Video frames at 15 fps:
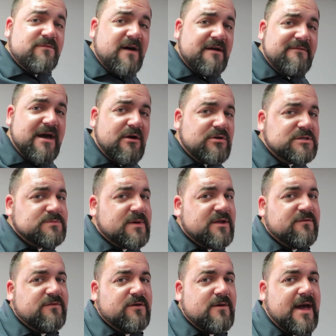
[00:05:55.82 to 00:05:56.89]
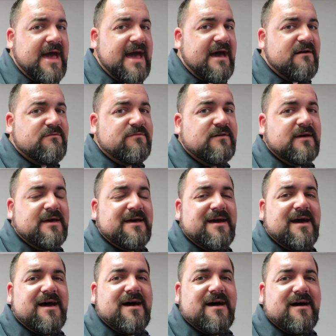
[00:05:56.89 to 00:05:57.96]
5 hours, but if you have
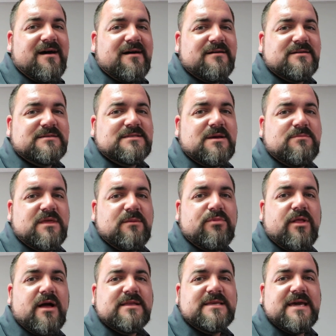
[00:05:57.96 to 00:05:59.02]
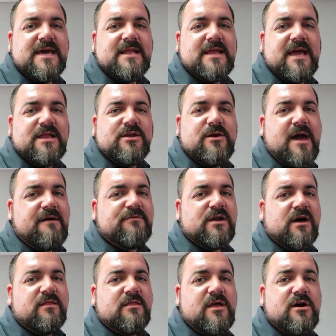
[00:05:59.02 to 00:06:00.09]
something plugged in and you have it
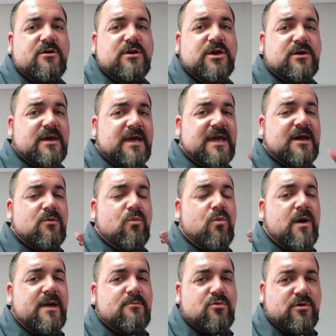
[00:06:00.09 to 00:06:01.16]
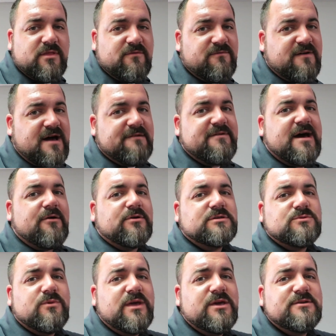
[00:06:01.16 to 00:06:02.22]
on low, you can get way more than 5
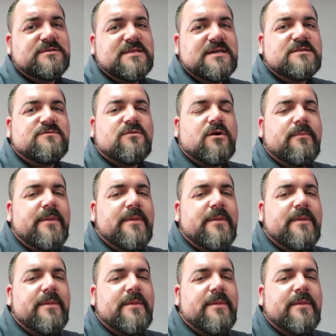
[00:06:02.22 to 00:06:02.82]
hours. We used this for